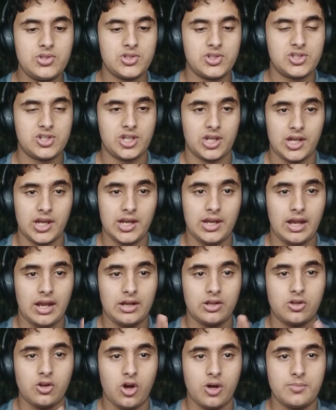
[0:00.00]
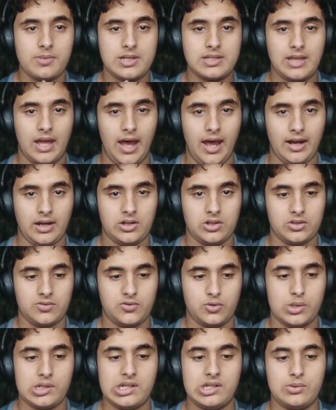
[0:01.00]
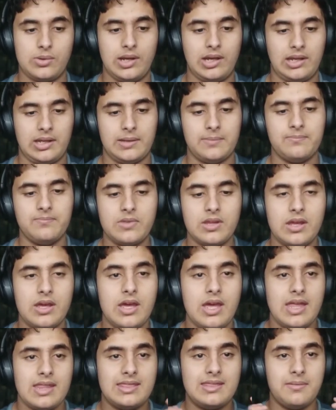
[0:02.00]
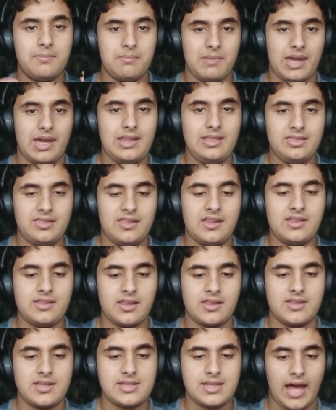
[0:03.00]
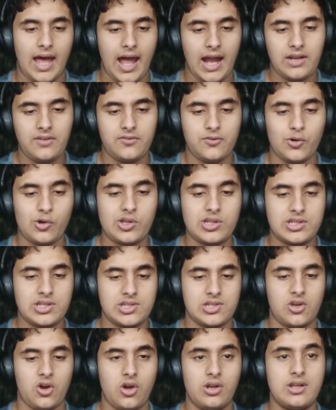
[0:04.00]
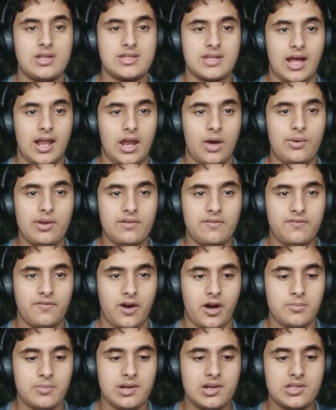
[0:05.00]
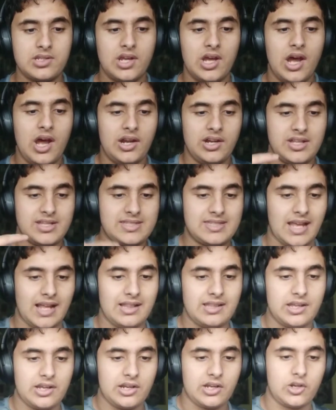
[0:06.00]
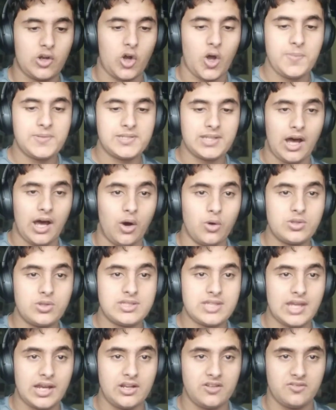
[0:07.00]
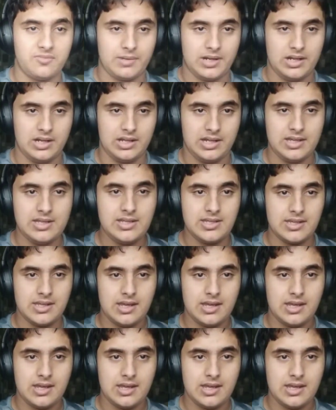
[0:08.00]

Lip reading: Trade and Commerce Act of 2020. The main thing that this act focuses on is allowing farmers to sell their crops outside of mandis,